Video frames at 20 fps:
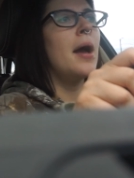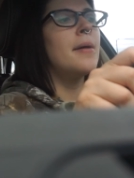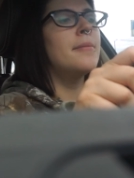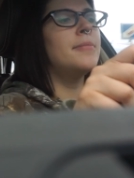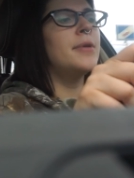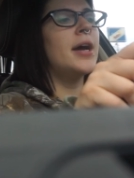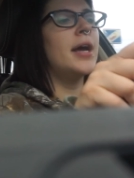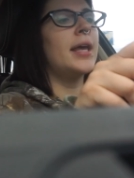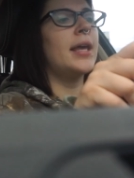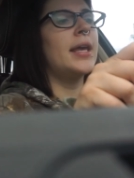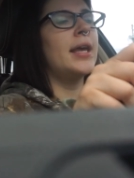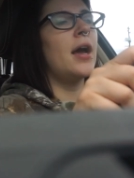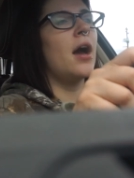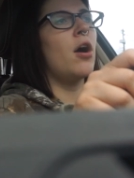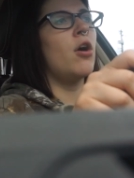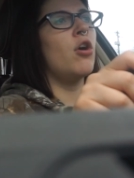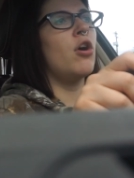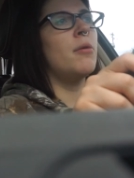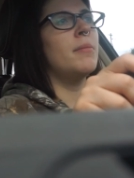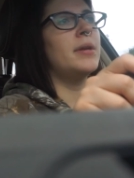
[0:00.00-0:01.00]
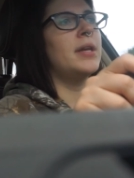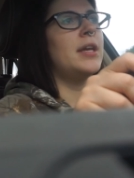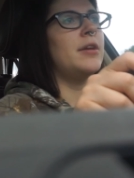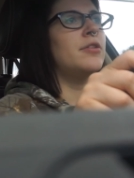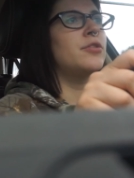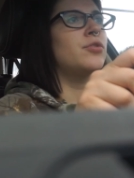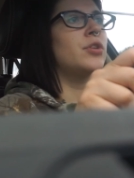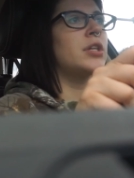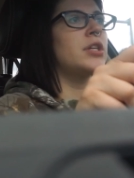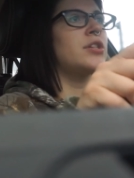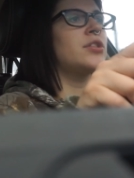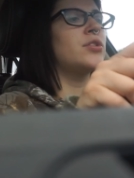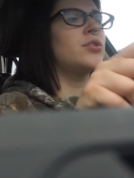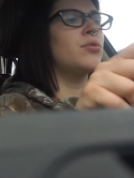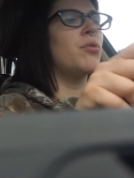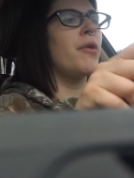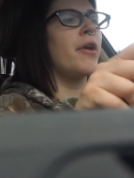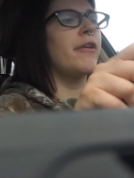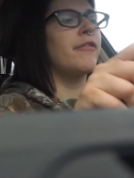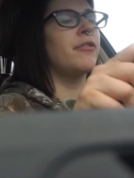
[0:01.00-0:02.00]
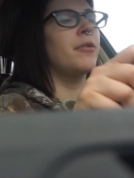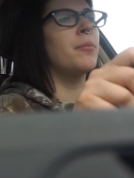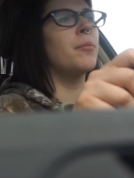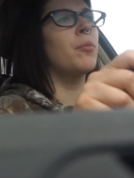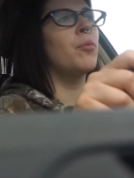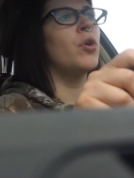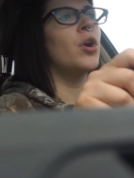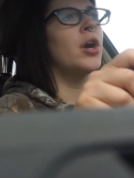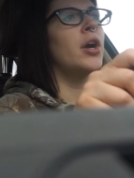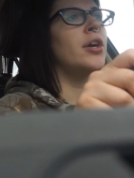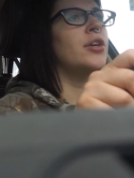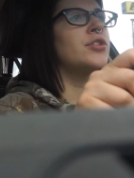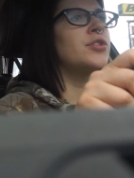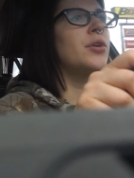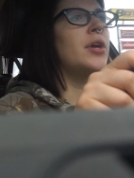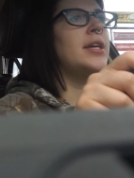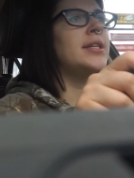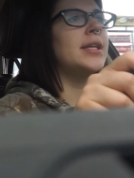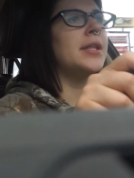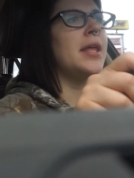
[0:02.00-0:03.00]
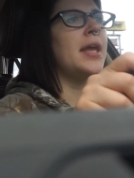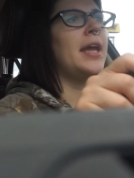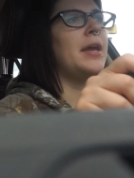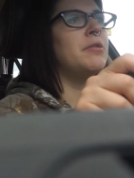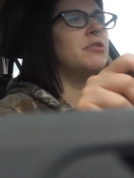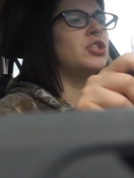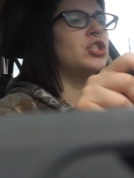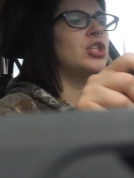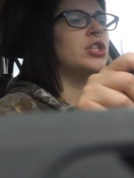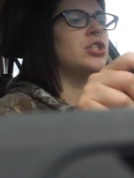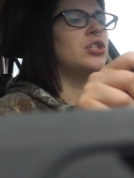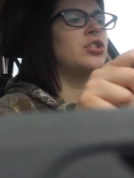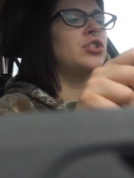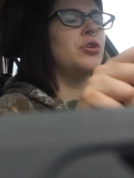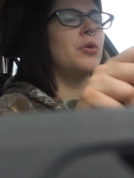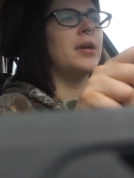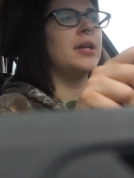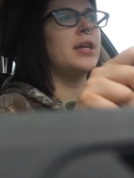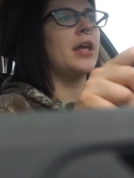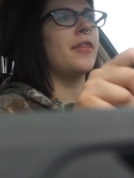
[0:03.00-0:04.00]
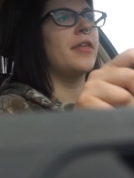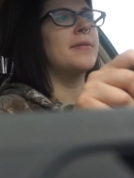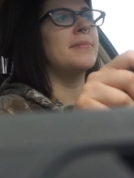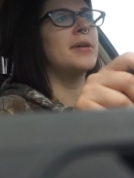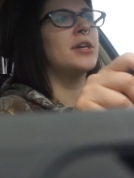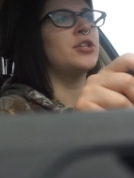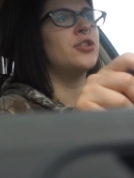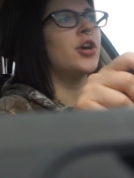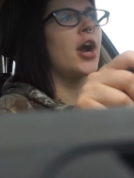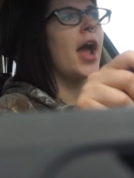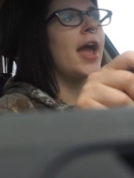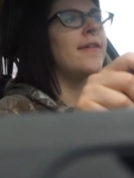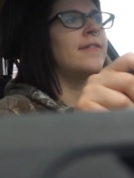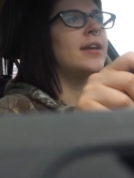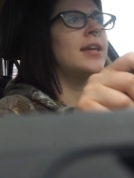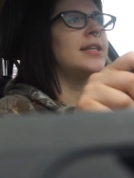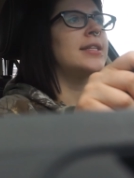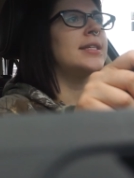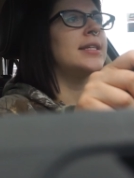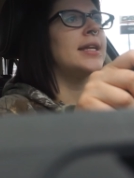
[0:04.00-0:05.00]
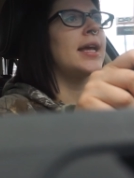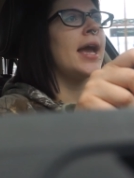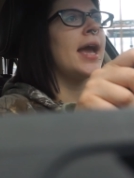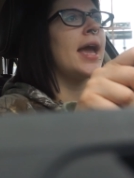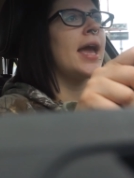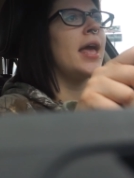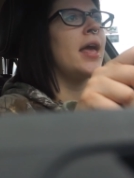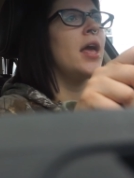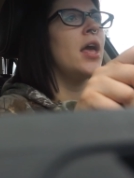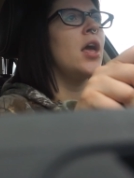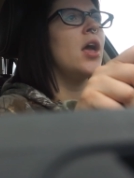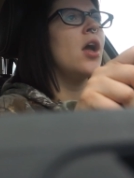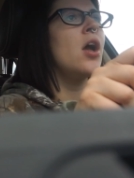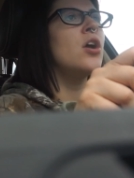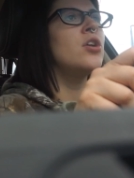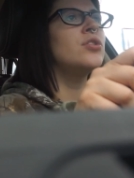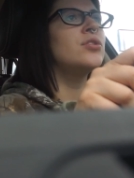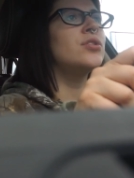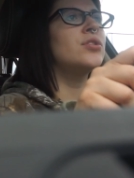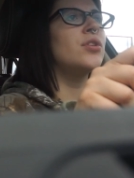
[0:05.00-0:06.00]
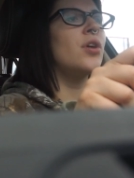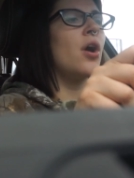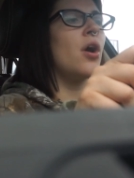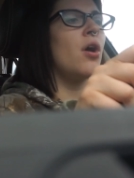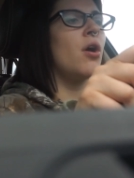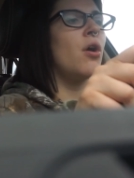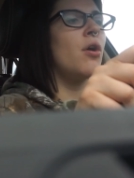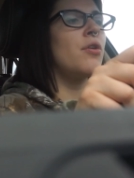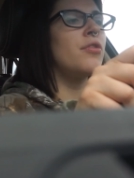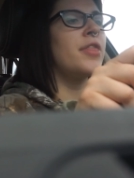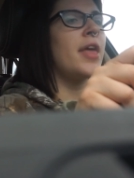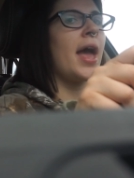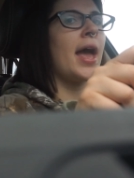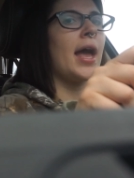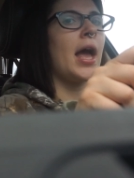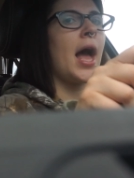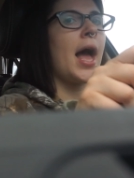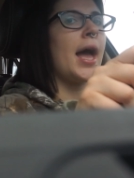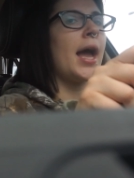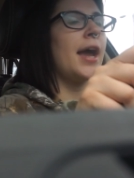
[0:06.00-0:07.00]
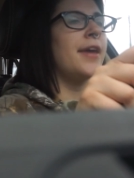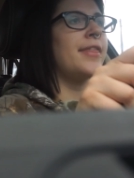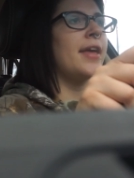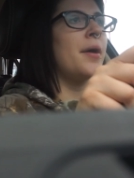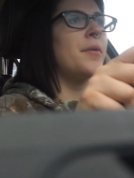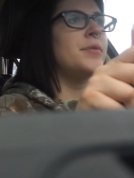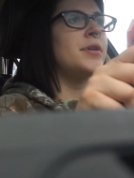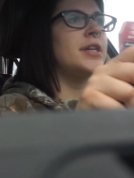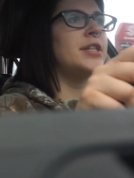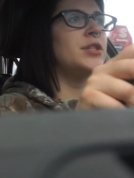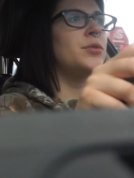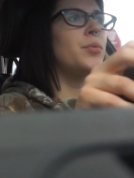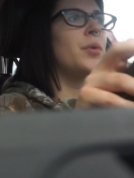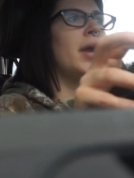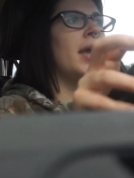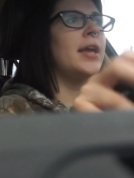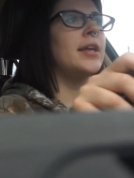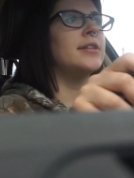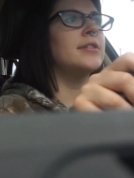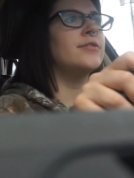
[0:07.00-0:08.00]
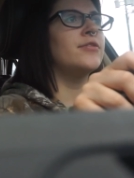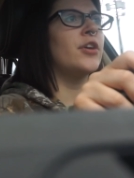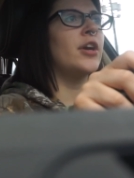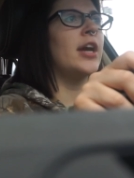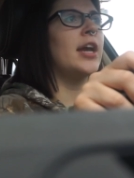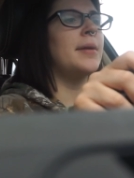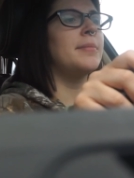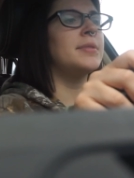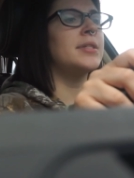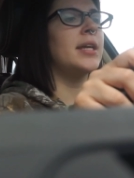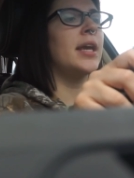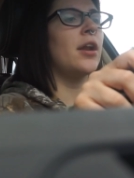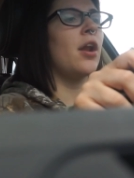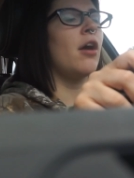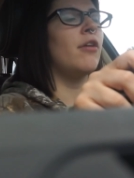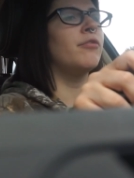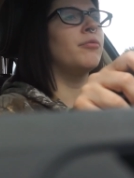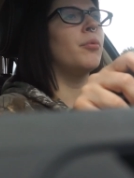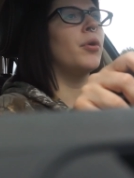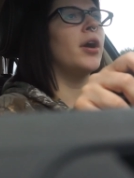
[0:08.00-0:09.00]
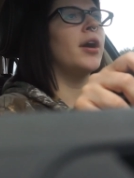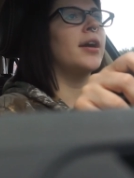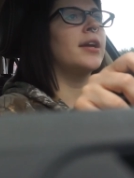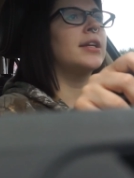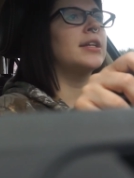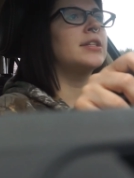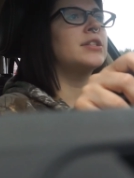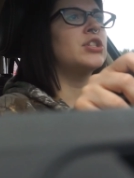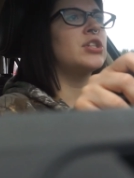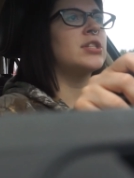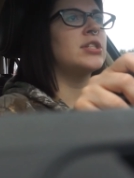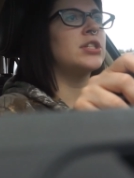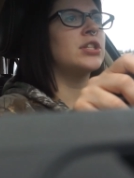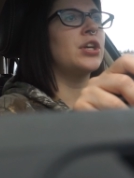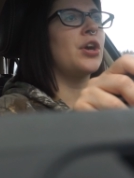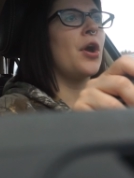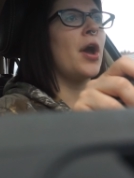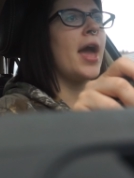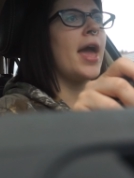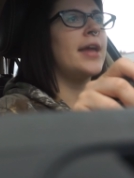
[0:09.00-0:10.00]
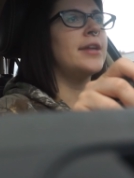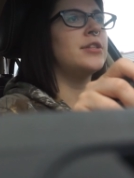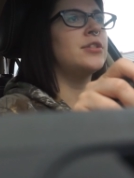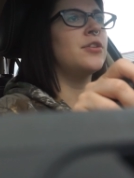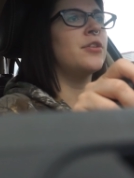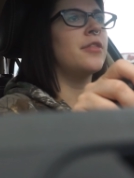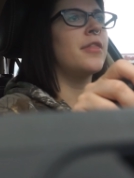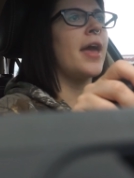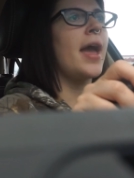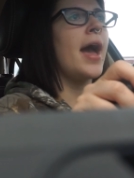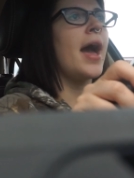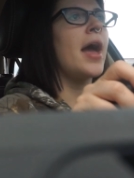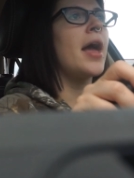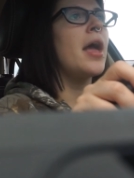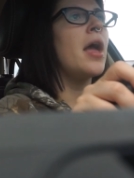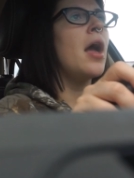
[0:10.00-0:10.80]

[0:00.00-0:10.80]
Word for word: But he got home and he was really sore from work, so he said that he was just doing nothing but driving today. So that if I wanted to wait for him to get off work, just to go ahead and do that.